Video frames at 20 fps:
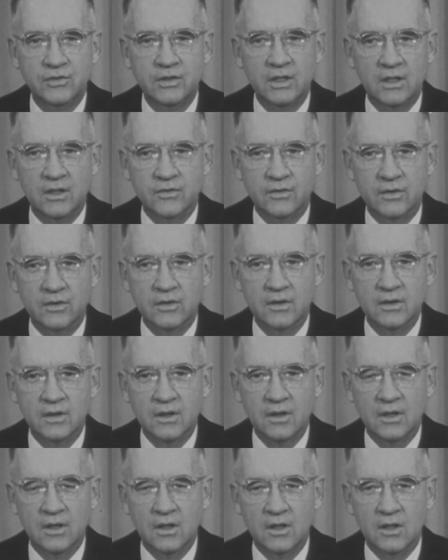citizen
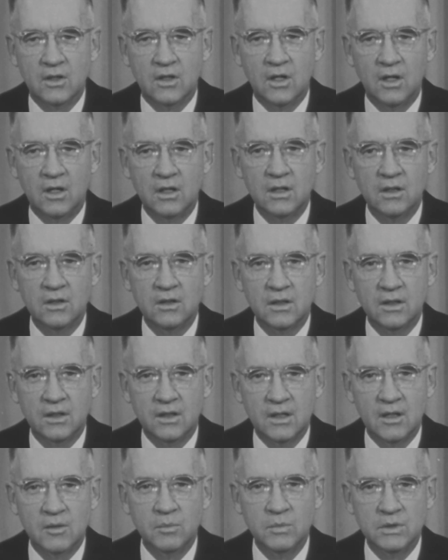according to the
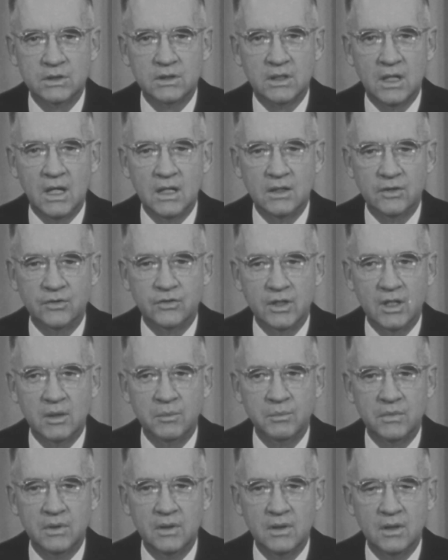government's
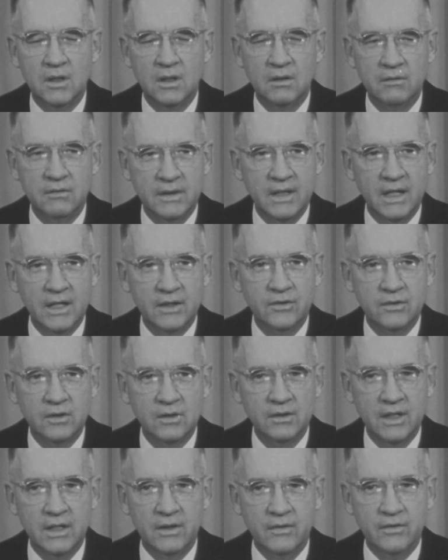concept of the
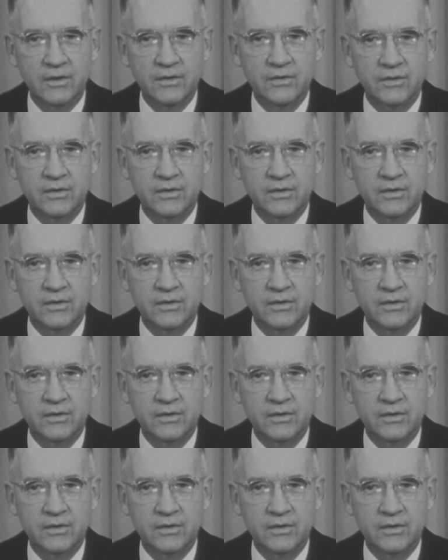national interest.